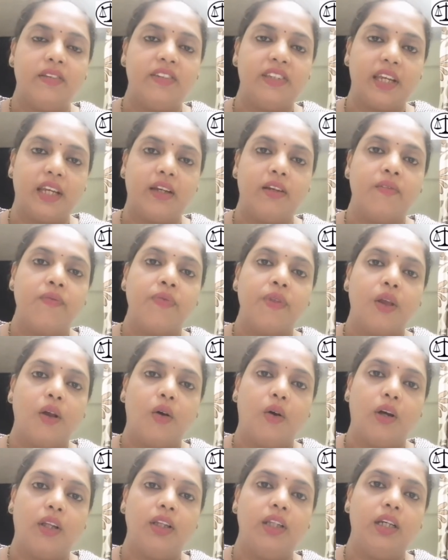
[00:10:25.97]
check
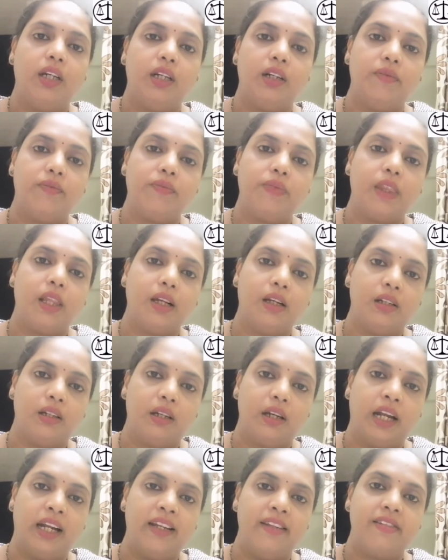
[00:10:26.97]
on the
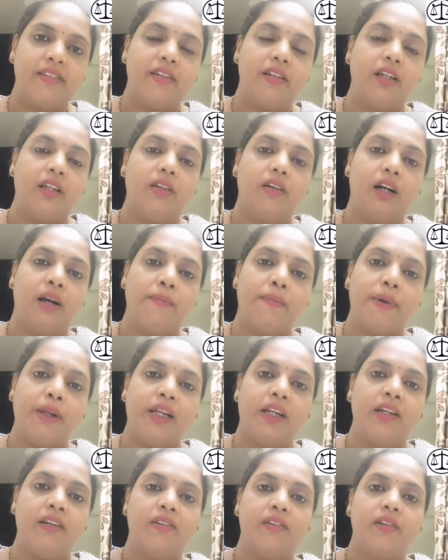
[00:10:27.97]
additional
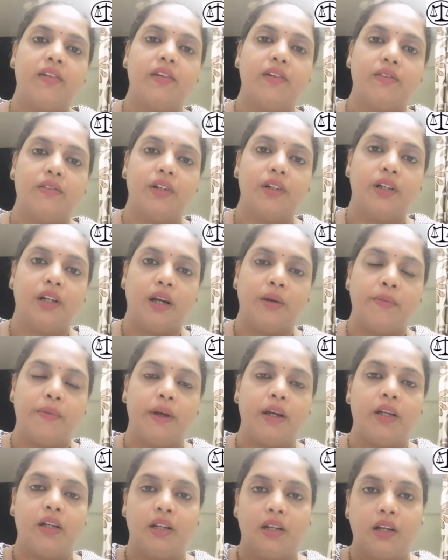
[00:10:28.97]
appellates
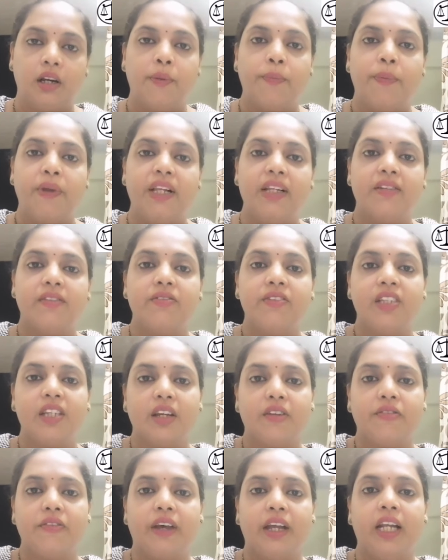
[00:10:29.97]
appeals which
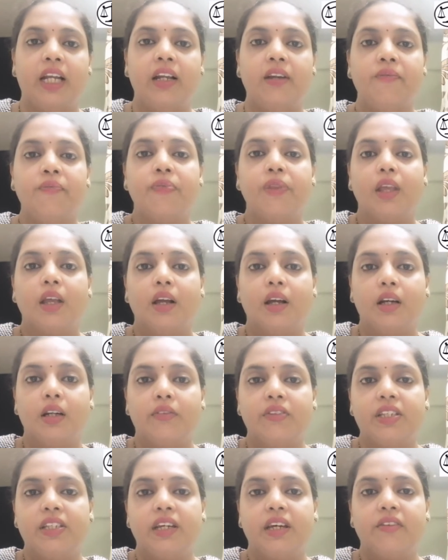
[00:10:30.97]
are filed,
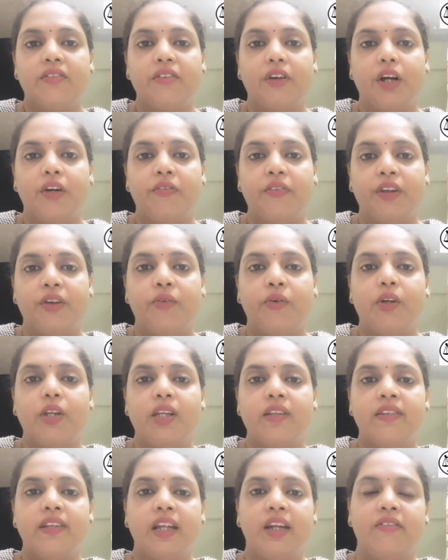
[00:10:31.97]
which are
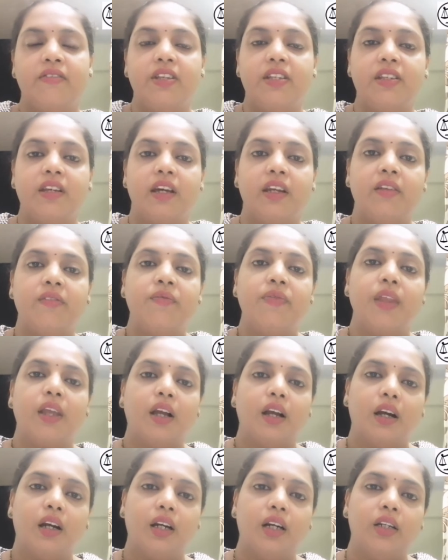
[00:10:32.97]
frivolous and which are
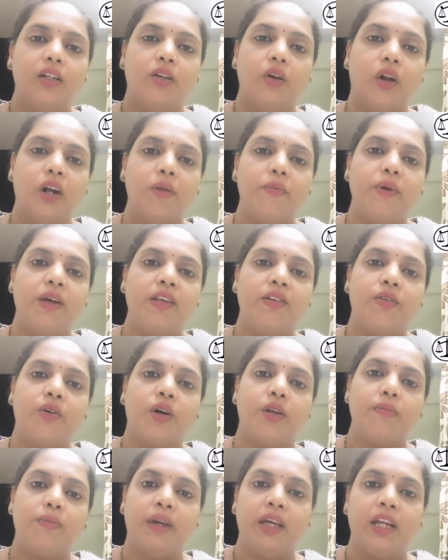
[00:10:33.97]
not based
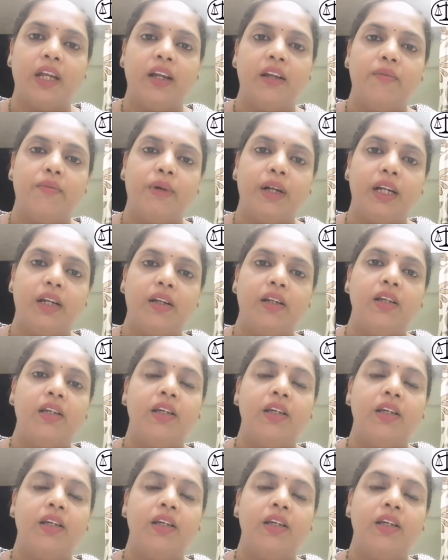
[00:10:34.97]
on merit, but